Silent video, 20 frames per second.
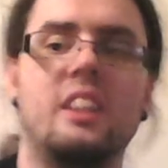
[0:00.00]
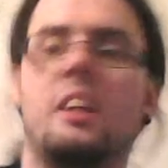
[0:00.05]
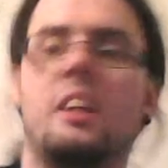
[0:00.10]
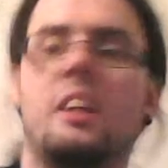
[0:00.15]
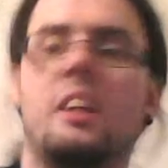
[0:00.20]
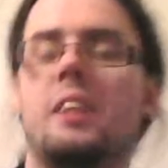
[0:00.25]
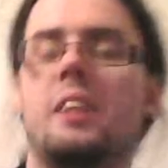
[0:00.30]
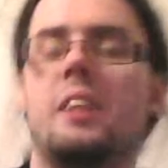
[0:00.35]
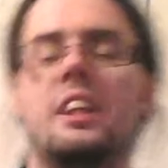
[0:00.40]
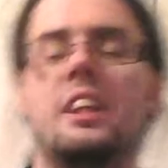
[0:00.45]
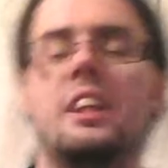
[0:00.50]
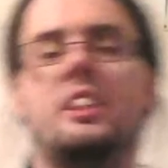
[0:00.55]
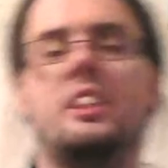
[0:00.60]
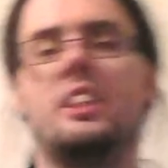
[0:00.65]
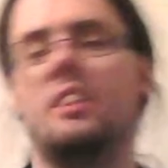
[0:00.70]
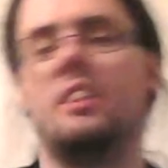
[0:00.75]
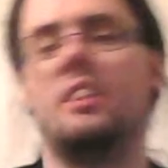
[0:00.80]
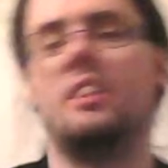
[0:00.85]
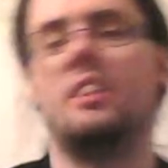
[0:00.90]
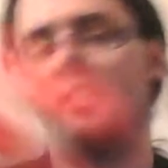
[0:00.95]
I mean, it's
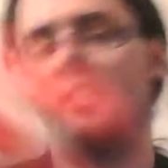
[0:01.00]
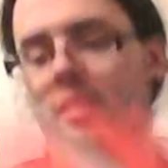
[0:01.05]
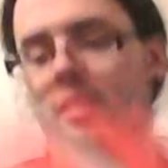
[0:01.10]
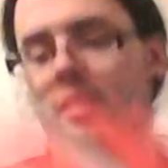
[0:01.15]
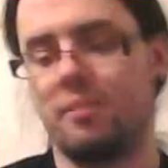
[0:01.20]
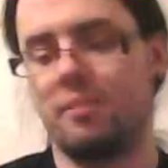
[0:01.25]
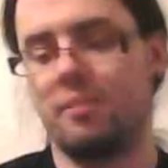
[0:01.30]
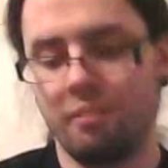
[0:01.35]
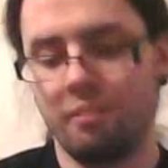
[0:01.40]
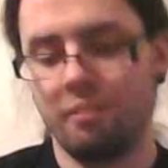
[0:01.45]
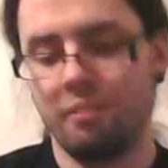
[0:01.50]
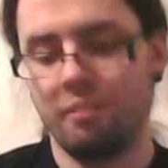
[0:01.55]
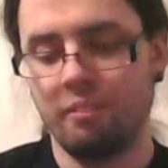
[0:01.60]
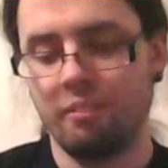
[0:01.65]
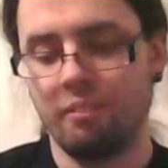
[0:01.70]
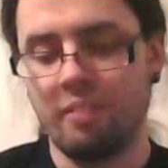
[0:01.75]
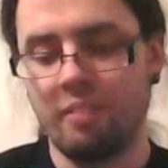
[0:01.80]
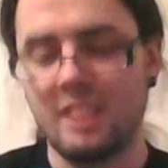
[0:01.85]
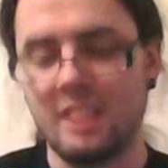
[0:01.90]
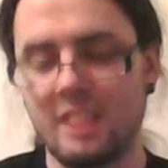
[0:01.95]
like
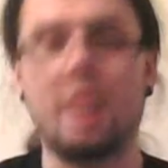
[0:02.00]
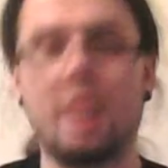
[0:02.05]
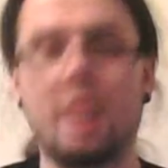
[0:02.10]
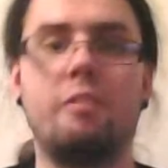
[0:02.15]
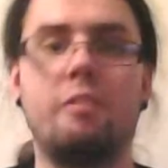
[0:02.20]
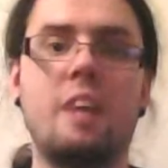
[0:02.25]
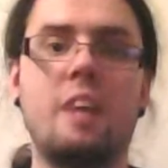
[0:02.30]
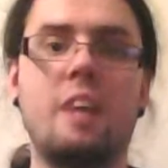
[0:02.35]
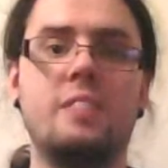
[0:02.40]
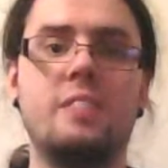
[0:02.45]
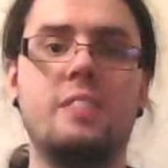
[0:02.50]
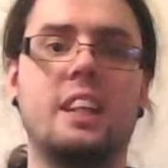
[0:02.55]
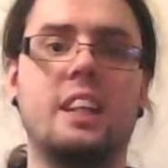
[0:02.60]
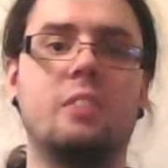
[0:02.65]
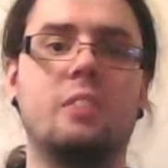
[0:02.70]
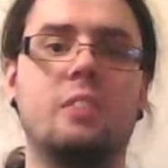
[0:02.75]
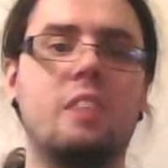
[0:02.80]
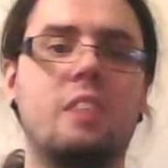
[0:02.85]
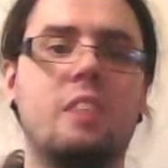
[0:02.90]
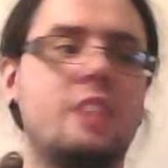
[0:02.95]
a
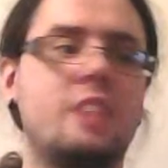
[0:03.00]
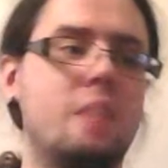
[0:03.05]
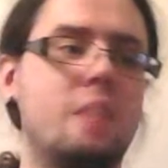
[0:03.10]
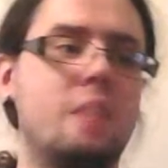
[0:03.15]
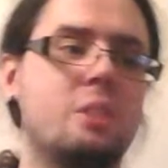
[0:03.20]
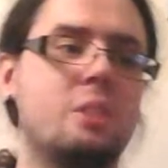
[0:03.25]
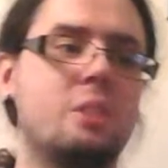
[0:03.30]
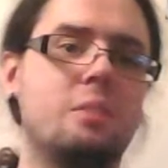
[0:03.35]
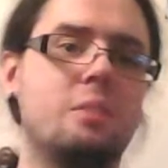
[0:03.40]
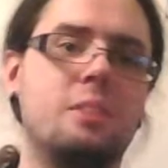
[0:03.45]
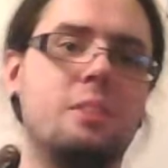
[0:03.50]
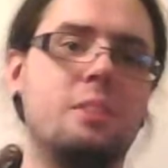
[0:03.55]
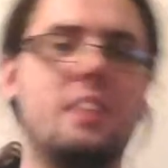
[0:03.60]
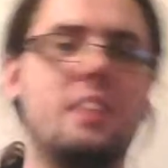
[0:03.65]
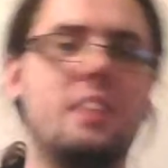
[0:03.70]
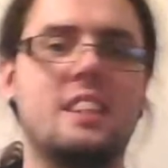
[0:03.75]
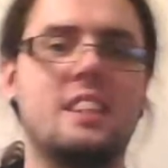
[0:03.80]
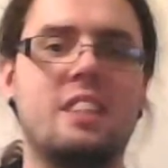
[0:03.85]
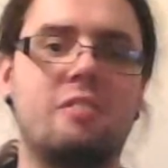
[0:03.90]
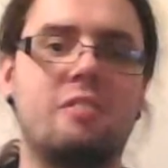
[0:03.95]
5-second rev time, so I mean, you
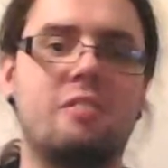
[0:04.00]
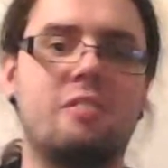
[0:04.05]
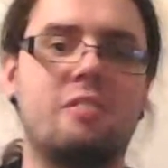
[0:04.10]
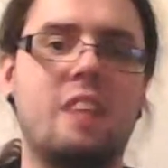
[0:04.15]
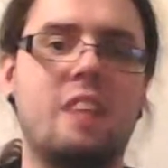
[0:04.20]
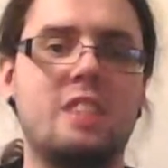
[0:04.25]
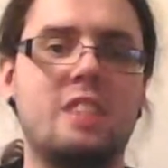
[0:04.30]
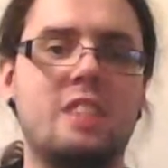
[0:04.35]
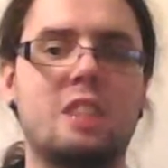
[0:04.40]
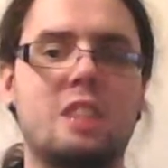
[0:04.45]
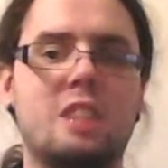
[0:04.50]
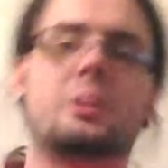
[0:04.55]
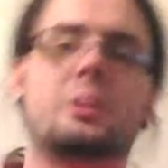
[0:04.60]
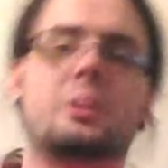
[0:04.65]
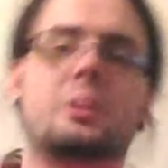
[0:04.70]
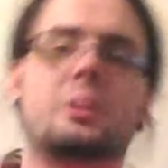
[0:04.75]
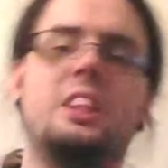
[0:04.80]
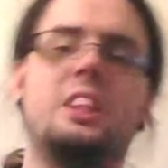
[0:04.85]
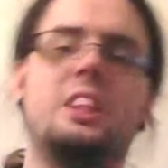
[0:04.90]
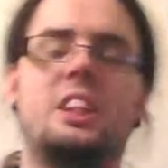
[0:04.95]
gotta take 5 seconds
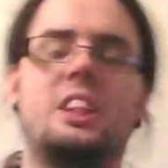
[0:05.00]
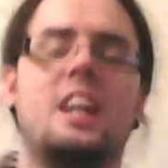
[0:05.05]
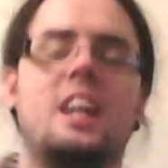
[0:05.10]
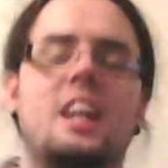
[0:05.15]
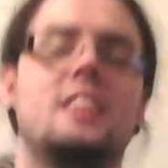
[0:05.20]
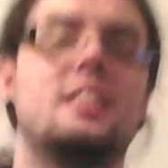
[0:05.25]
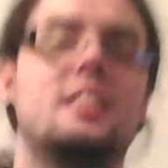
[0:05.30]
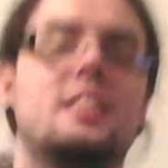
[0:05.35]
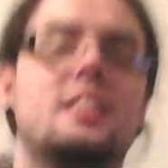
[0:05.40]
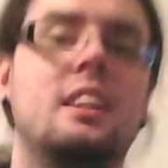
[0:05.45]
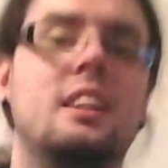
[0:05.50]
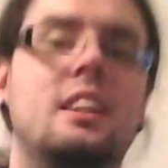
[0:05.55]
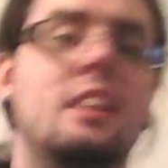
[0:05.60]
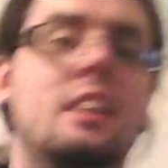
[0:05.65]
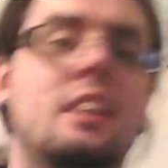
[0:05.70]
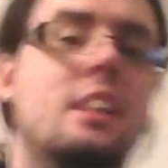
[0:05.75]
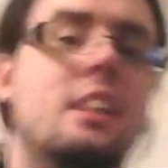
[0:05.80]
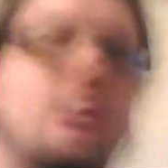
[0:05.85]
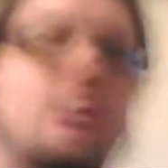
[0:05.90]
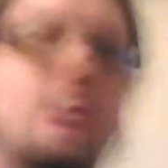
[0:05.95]
between shots.
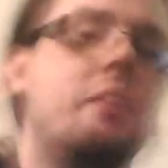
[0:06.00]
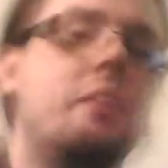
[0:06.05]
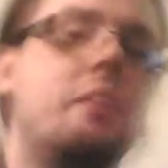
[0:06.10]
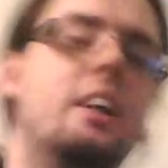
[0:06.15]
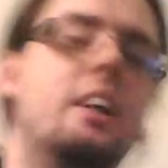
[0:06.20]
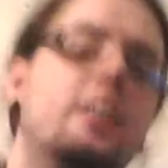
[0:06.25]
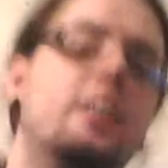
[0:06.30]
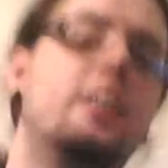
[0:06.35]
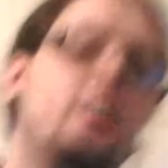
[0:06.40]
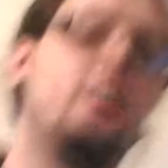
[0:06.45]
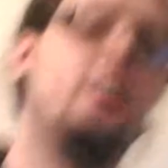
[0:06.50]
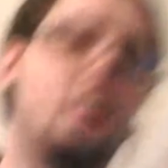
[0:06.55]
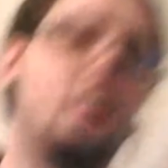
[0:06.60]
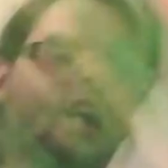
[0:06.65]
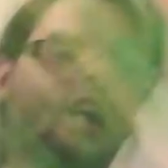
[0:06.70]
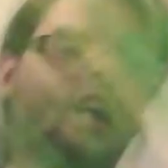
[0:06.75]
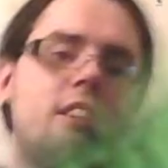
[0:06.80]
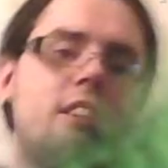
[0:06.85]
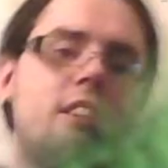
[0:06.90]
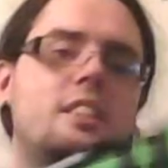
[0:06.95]
I mean, in all
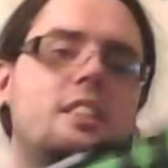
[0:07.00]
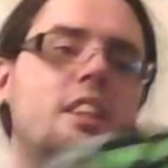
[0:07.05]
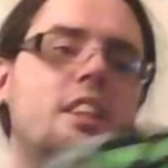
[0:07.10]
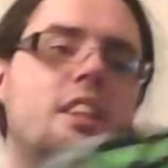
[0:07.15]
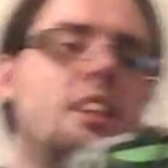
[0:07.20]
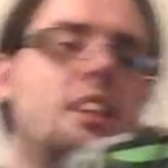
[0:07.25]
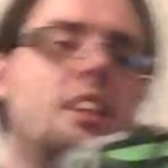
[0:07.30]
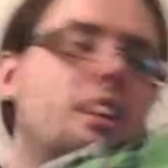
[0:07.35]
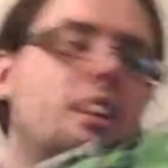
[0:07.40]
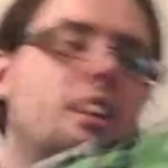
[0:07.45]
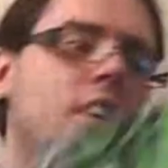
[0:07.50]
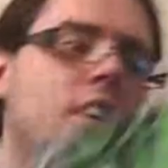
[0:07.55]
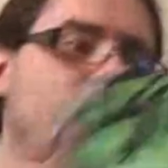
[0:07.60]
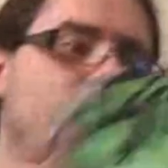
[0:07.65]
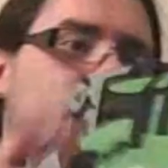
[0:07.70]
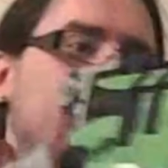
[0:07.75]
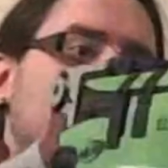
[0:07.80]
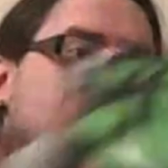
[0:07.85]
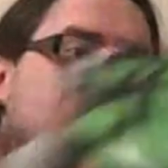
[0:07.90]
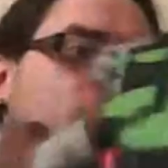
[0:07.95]
honesty,
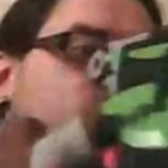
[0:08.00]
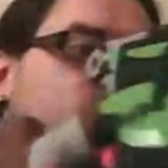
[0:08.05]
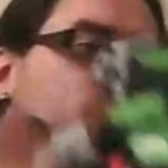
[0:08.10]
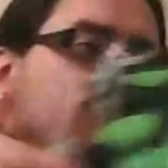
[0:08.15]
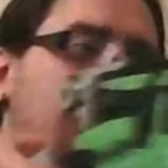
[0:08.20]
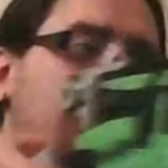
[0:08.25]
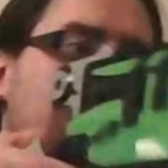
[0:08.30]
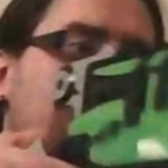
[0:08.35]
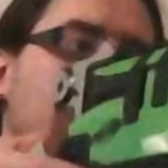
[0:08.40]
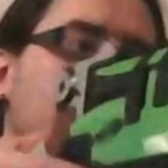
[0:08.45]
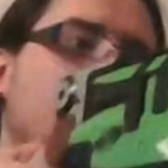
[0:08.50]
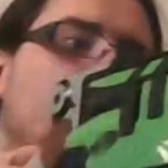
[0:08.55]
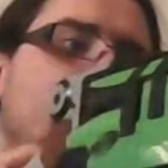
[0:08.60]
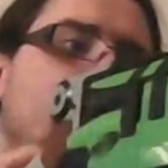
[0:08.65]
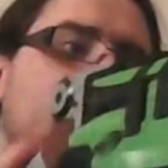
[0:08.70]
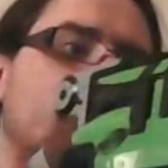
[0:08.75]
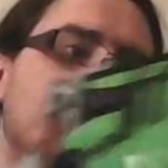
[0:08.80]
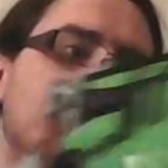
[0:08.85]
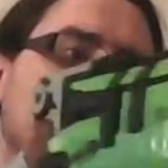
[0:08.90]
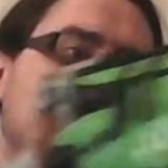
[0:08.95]

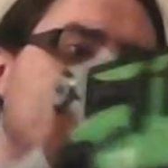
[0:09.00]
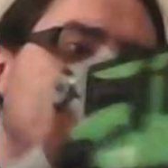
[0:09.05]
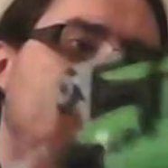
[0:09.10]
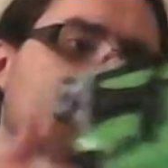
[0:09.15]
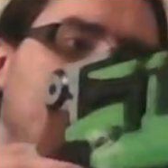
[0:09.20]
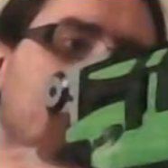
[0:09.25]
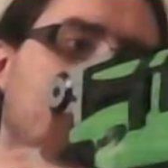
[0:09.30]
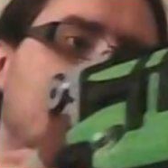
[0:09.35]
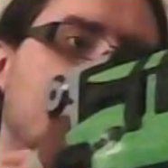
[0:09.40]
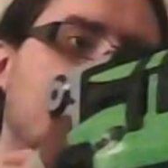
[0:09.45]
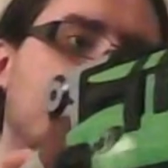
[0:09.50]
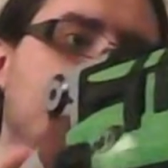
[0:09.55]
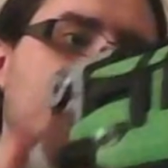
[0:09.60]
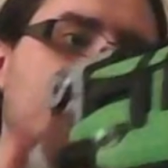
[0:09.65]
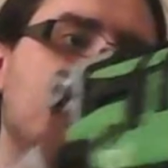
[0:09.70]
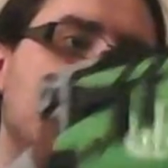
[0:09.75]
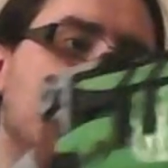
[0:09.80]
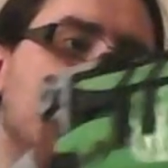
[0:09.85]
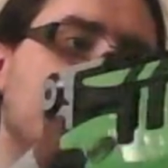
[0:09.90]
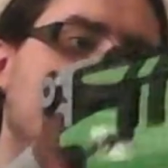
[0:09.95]
1, 2,